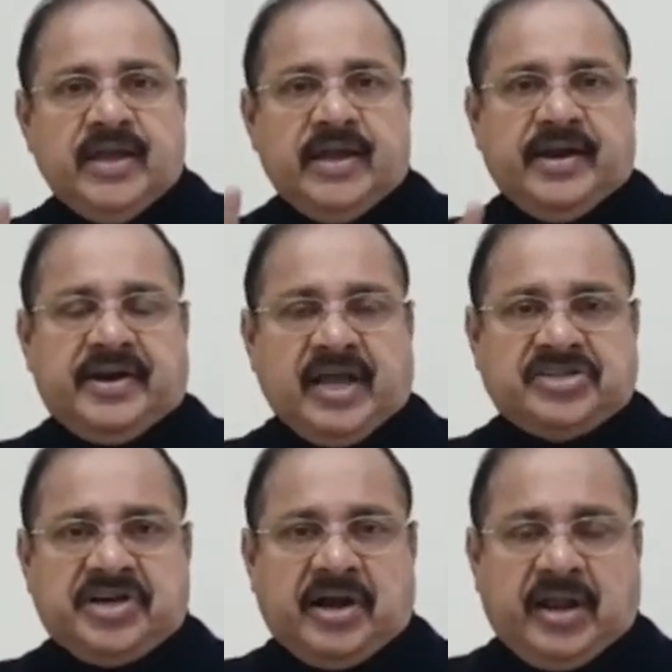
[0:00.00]
a
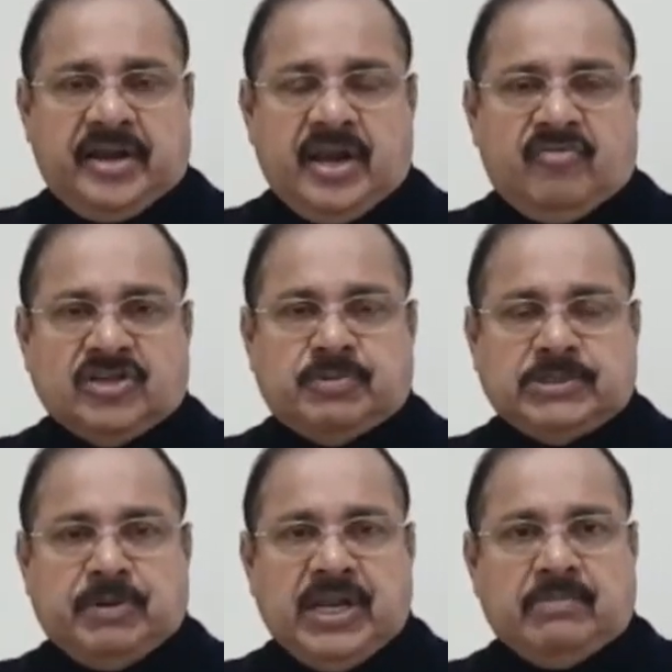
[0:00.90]
drastic decline in investment
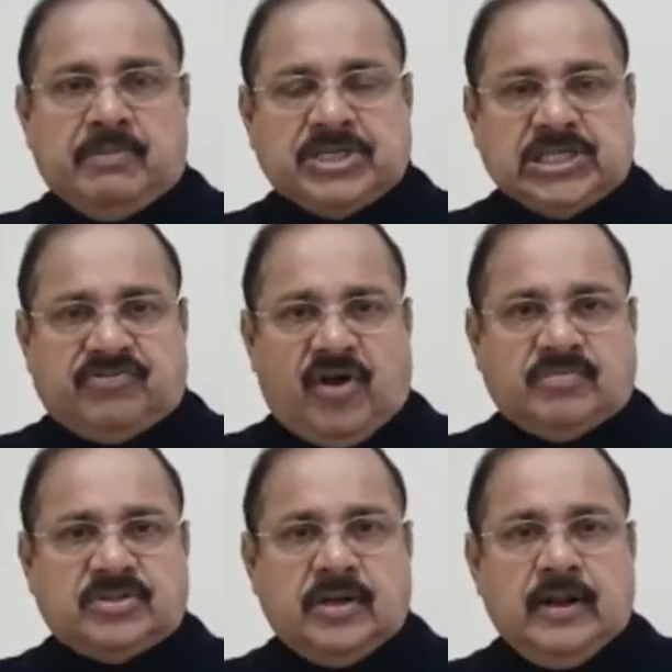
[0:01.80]
spending by business firms,